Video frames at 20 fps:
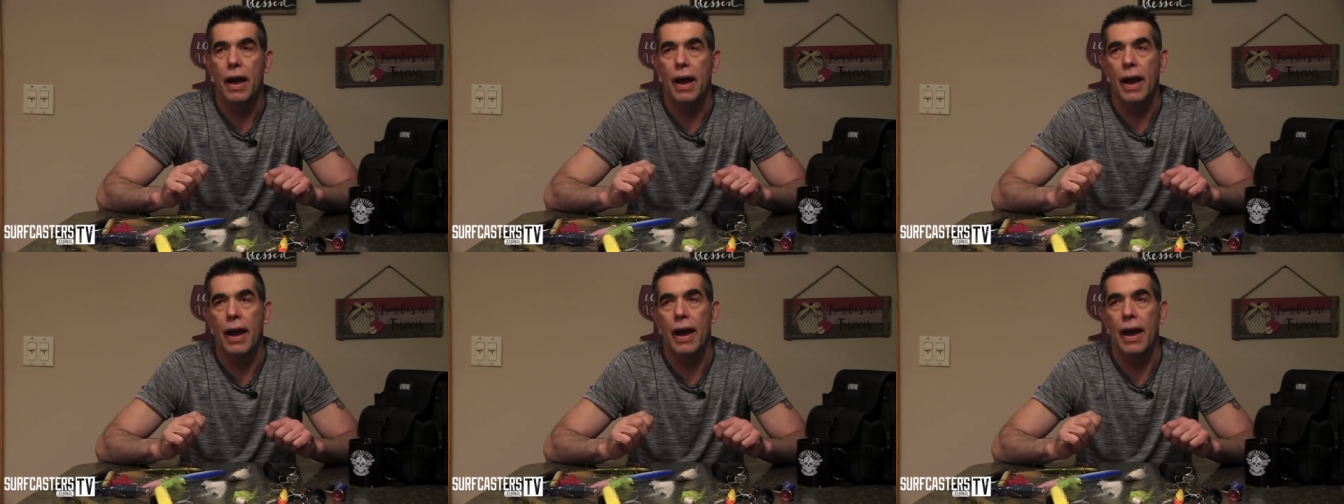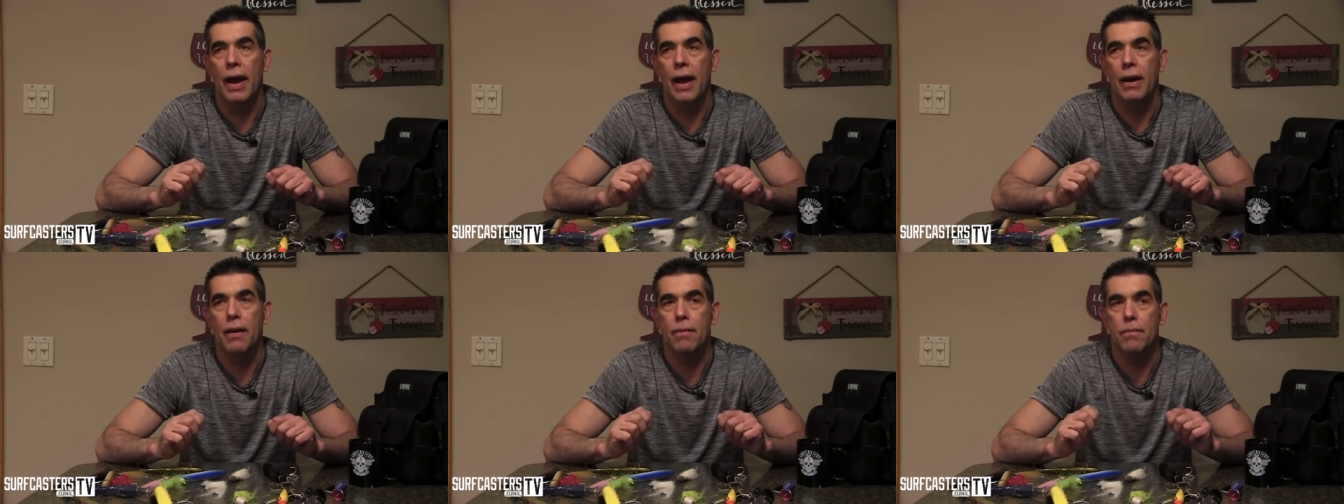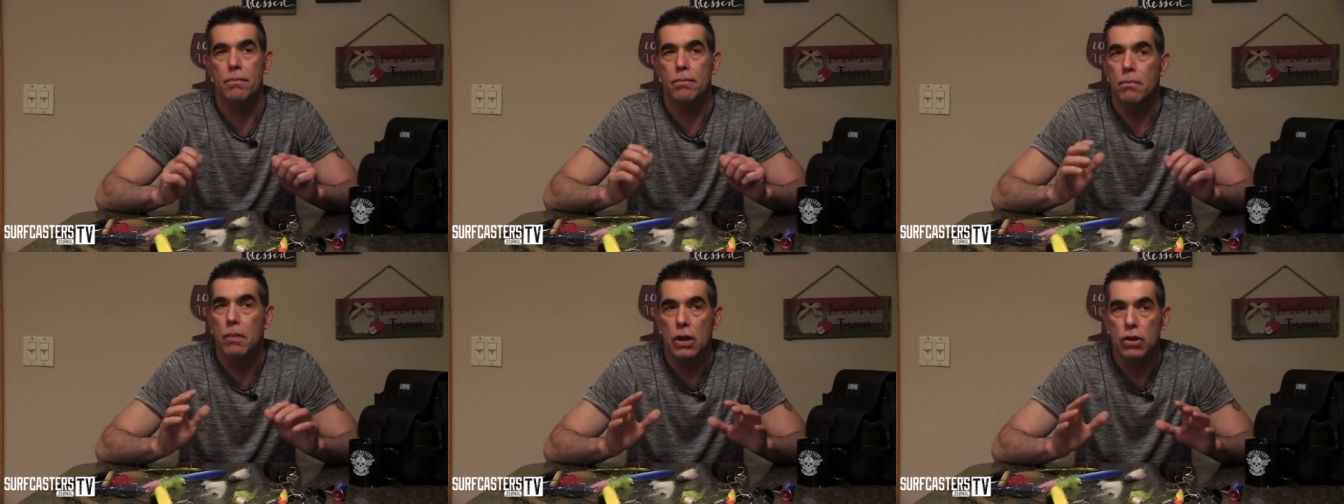And
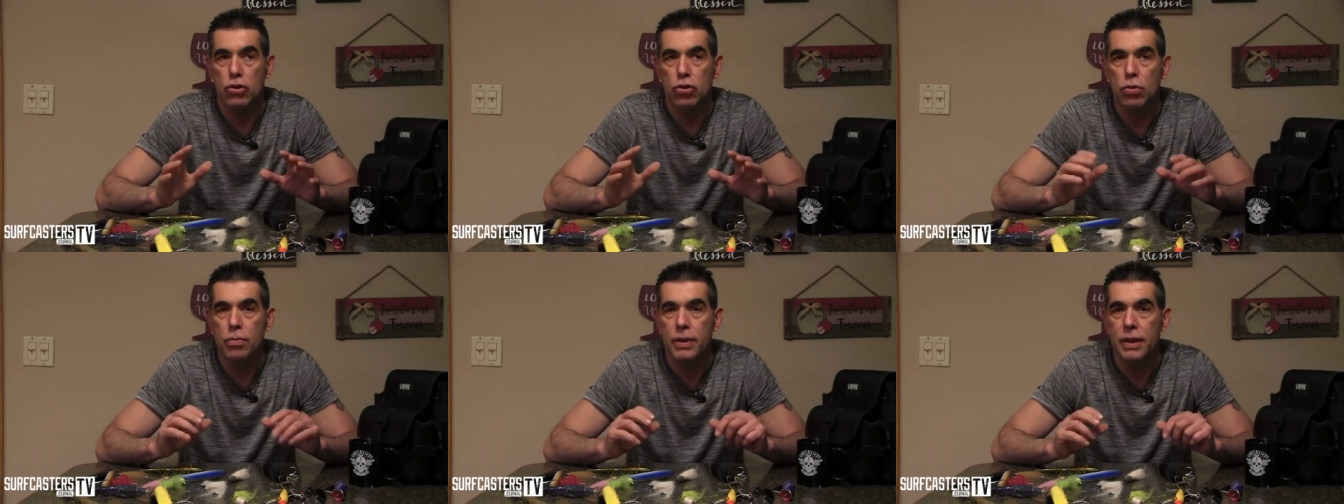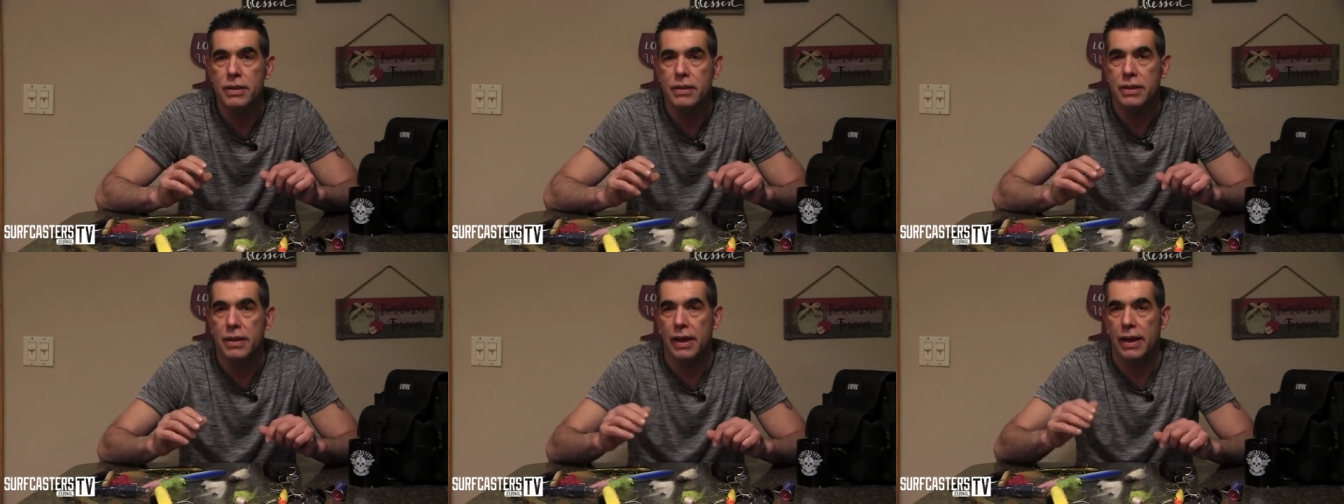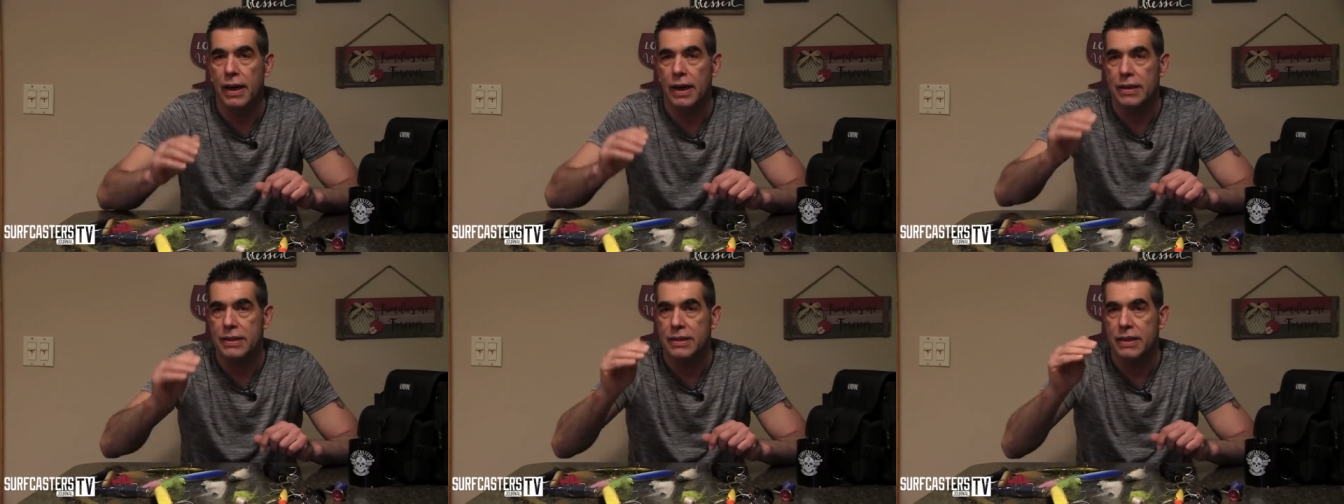two minutes
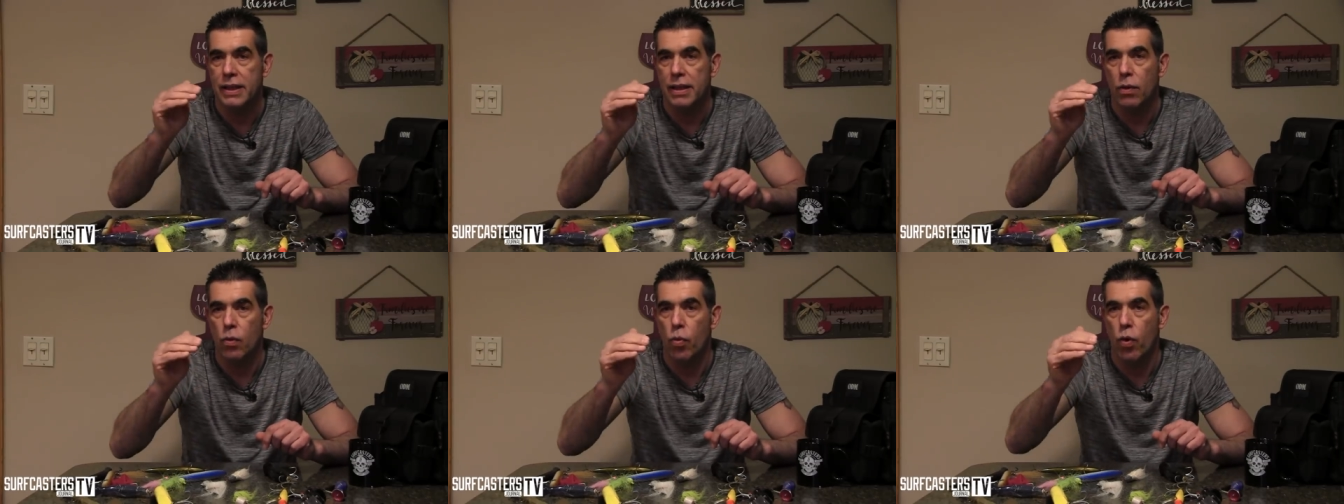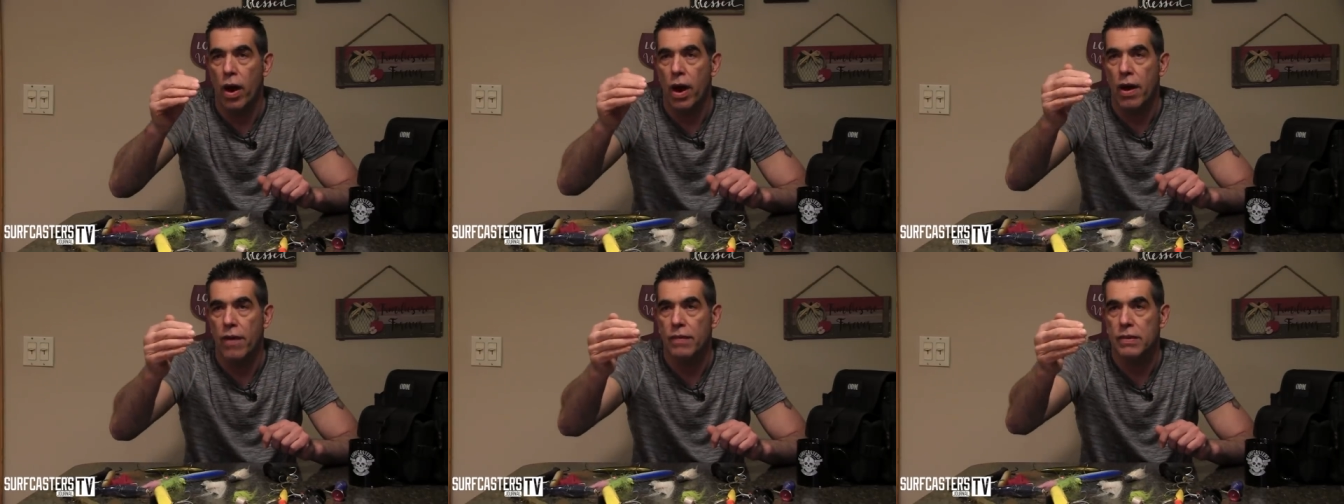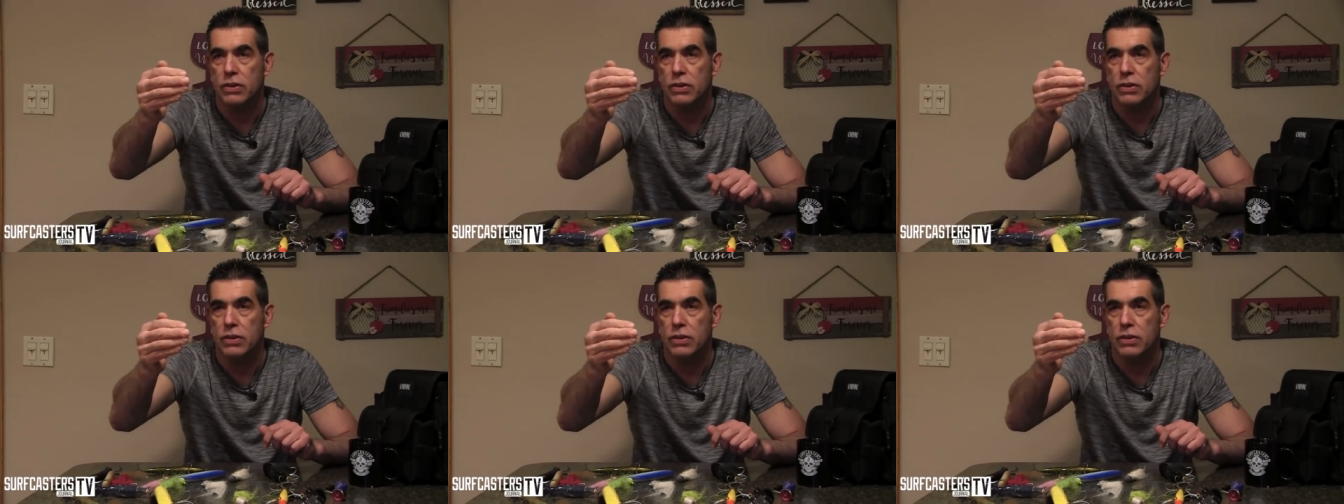later, I see a wave.